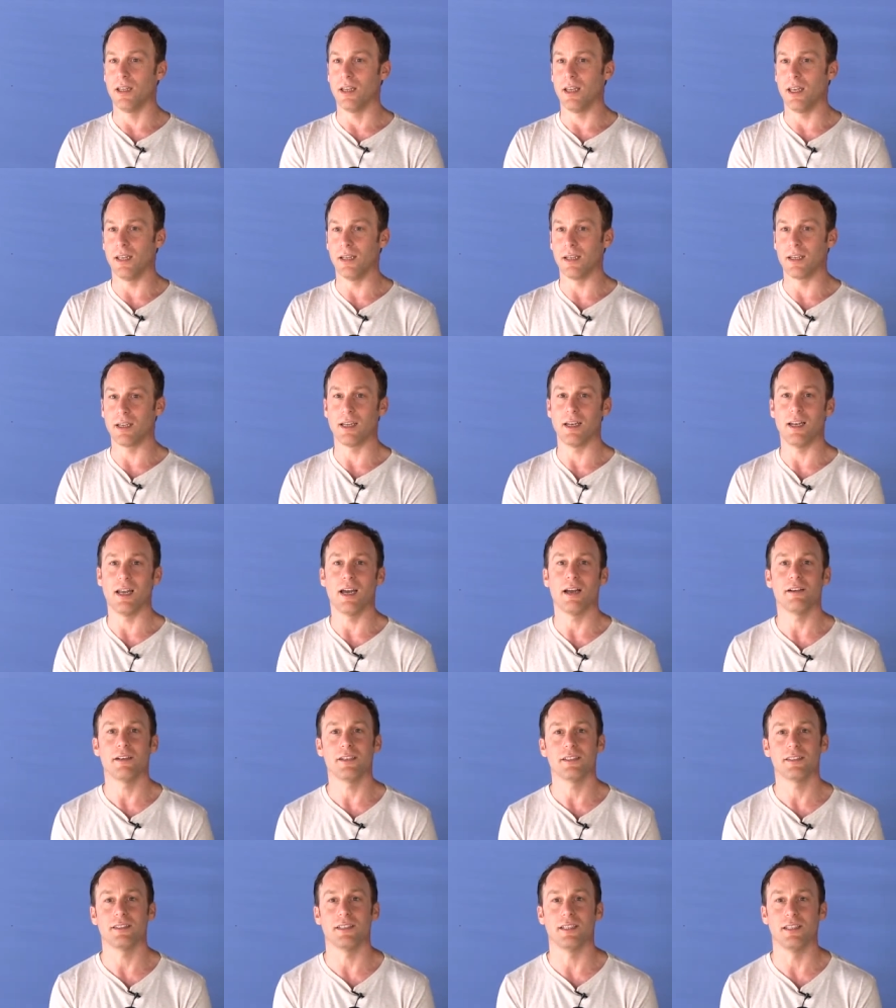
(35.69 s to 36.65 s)
and
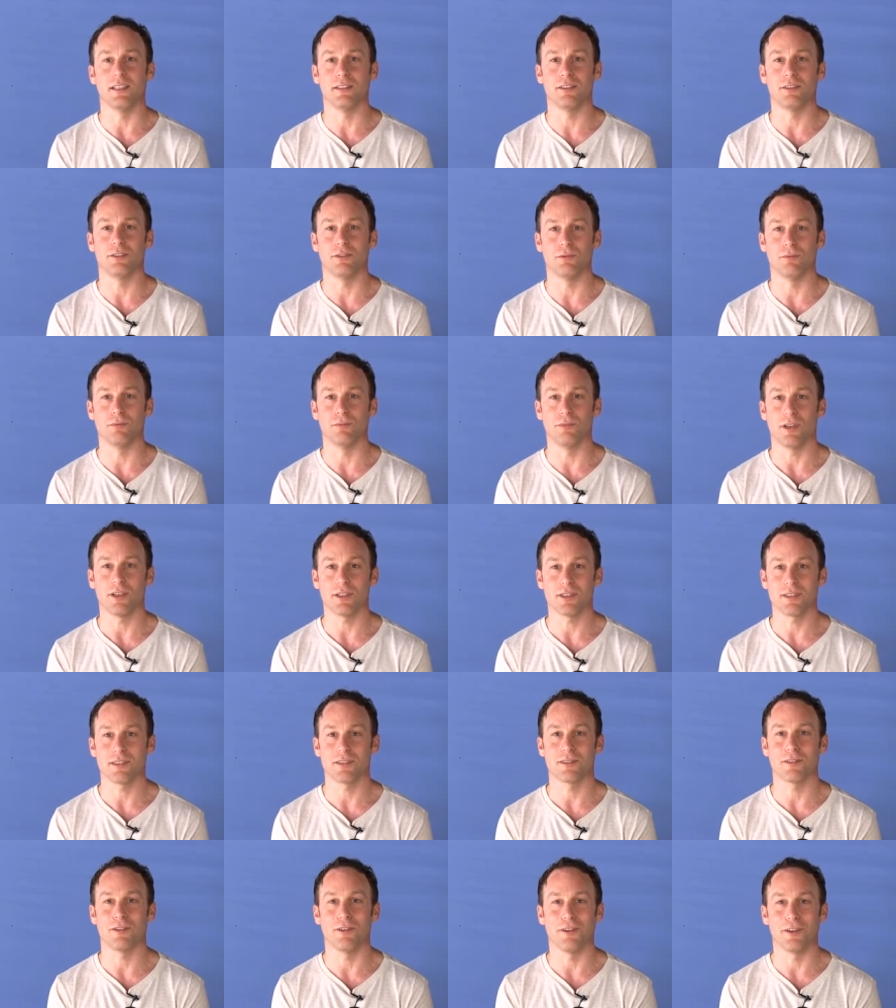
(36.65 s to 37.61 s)
clarity into
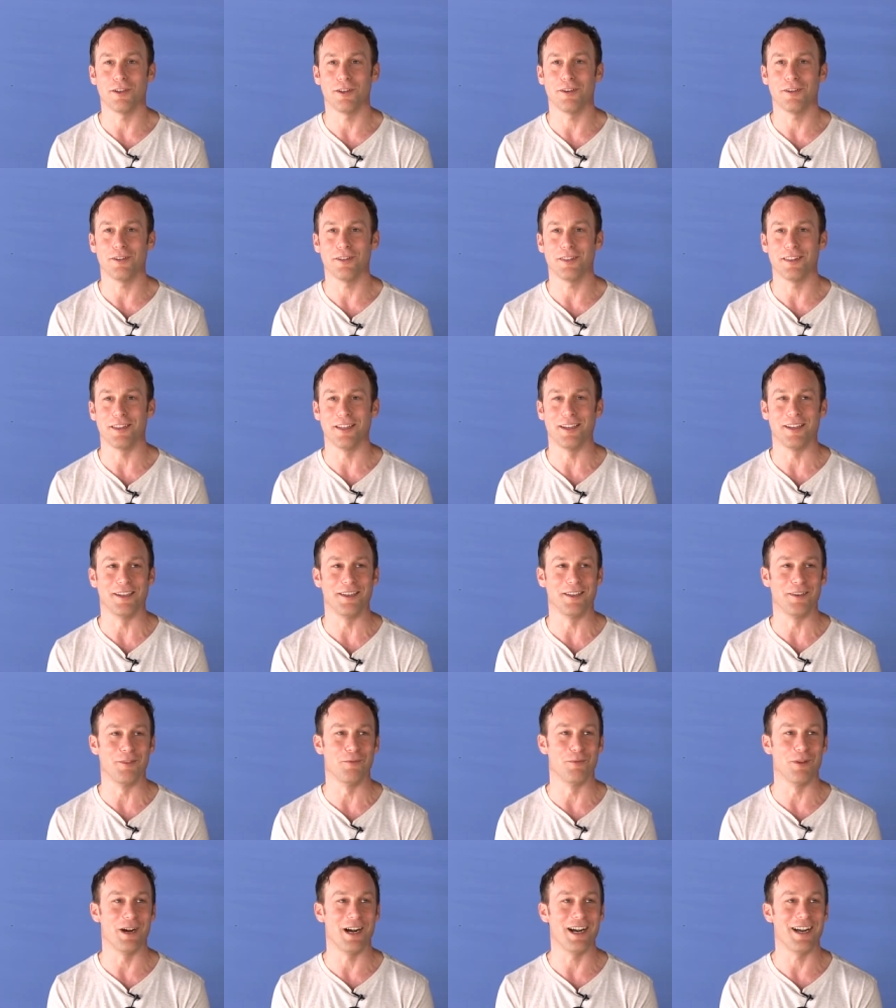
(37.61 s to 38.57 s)
what's going on there
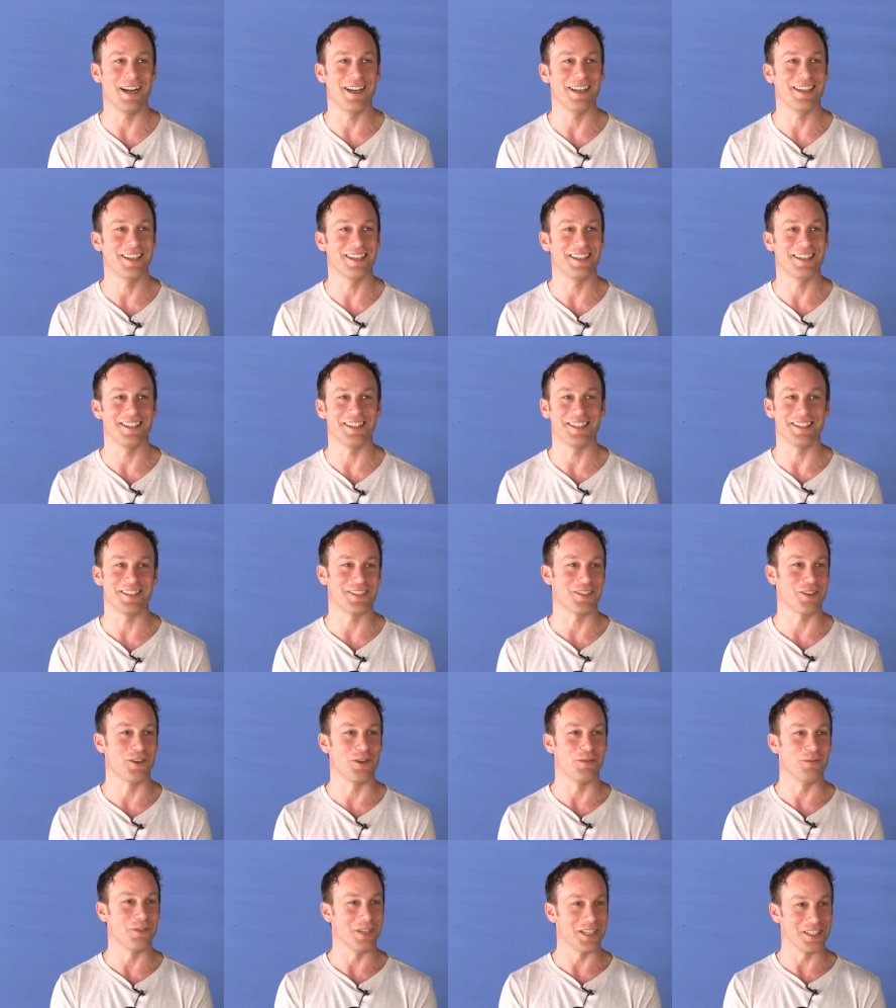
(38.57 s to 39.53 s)
and why it's
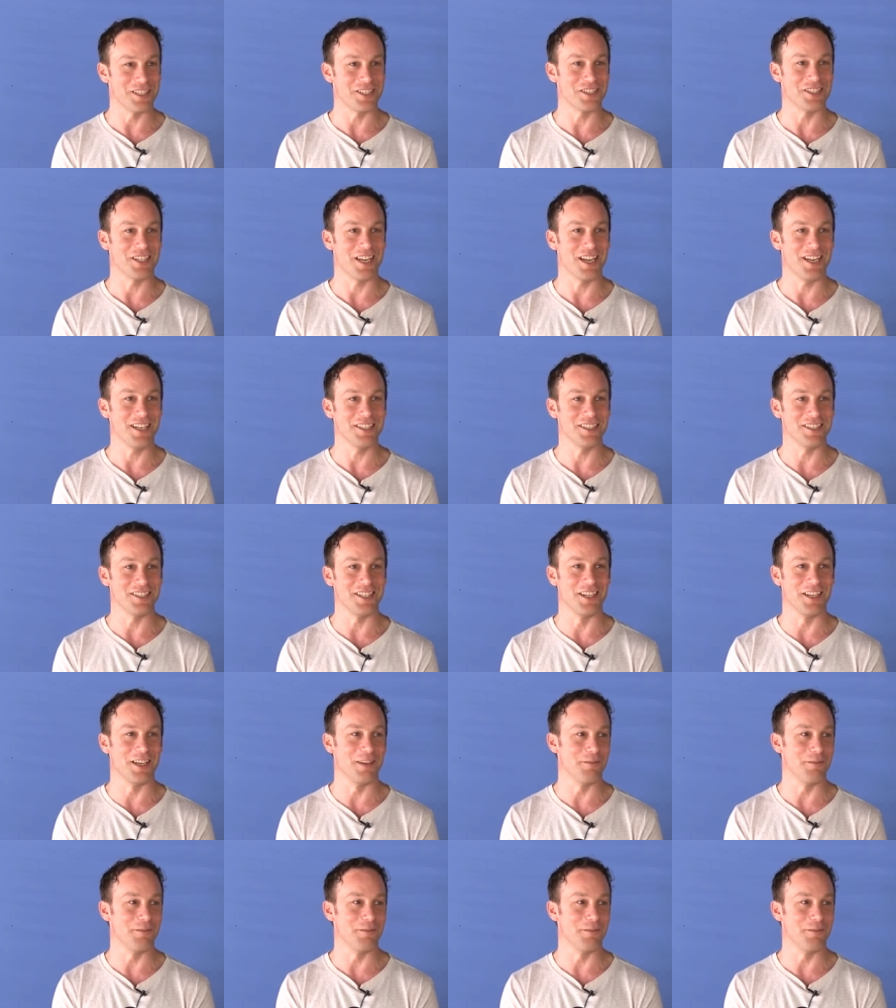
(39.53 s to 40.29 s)
always changing.